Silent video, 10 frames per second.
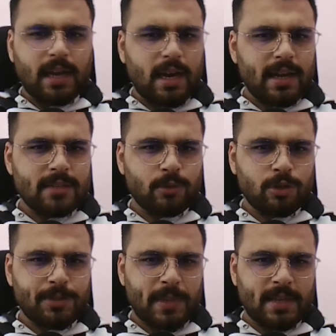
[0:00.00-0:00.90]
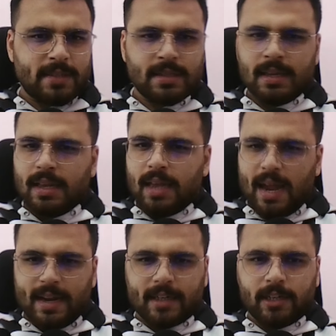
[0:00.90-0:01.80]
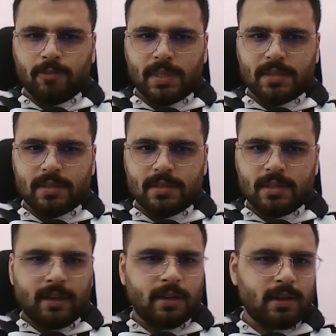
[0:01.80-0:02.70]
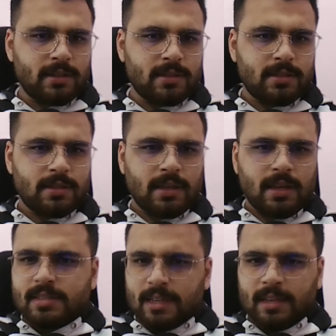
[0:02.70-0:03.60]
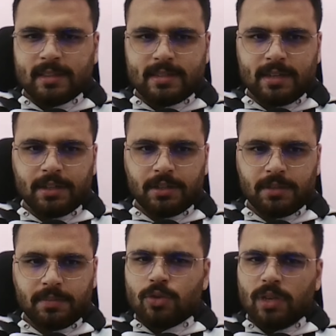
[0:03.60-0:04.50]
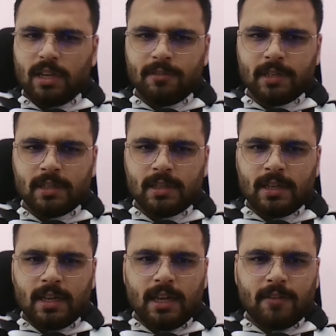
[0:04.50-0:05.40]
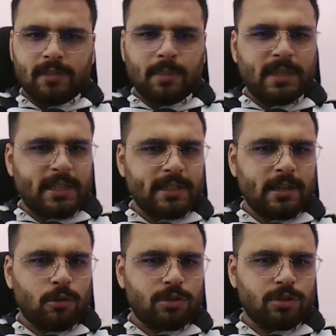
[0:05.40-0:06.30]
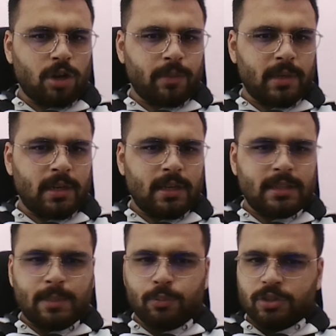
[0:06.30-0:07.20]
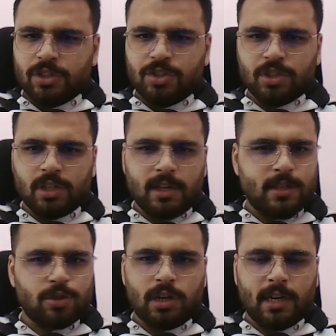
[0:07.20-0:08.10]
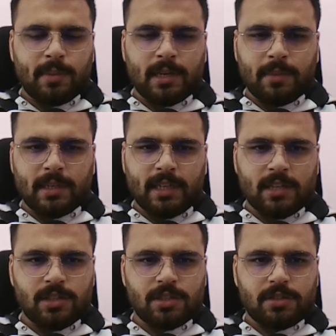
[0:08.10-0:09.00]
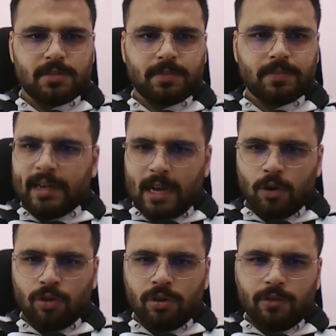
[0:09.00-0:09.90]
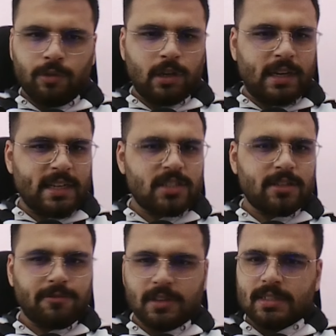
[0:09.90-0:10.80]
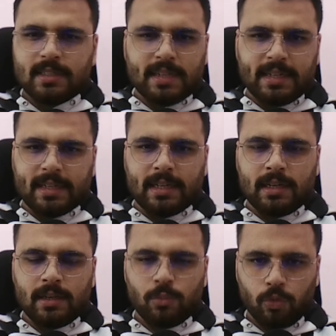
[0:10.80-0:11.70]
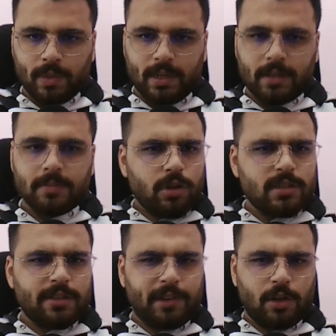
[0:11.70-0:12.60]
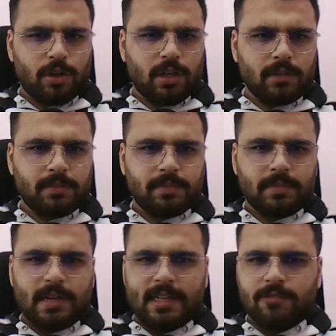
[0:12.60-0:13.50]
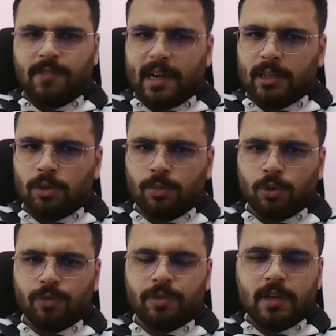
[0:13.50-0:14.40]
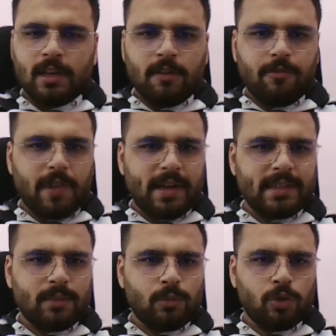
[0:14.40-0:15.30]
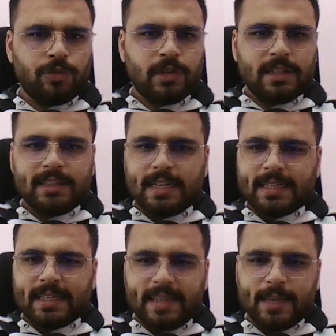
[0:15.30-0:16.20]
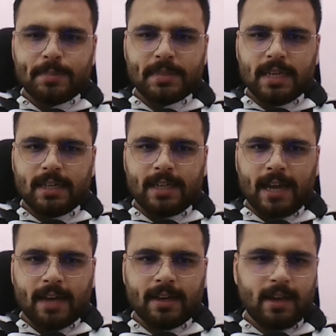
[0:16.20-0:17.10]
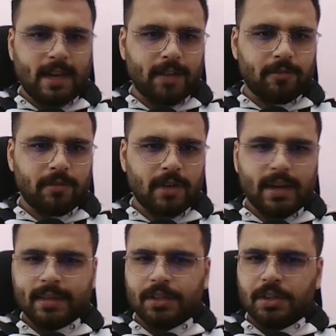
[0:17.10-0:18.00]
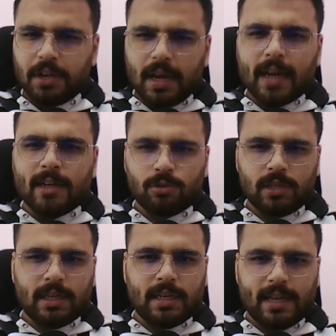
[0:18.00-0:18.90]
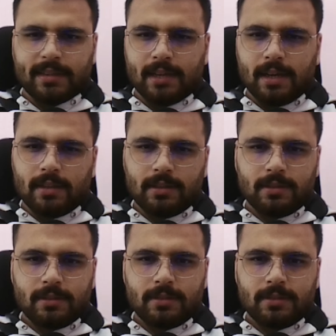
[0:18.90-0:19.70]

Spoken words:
Tal has more space and active pieces, and Hans is still in the center. So even if the material looks normal, the position is already becoming dangerous. And now we reach the first critical moment. Pause the video here. It's white to move. Find the move that keeps the attack alive and try to think like Tal.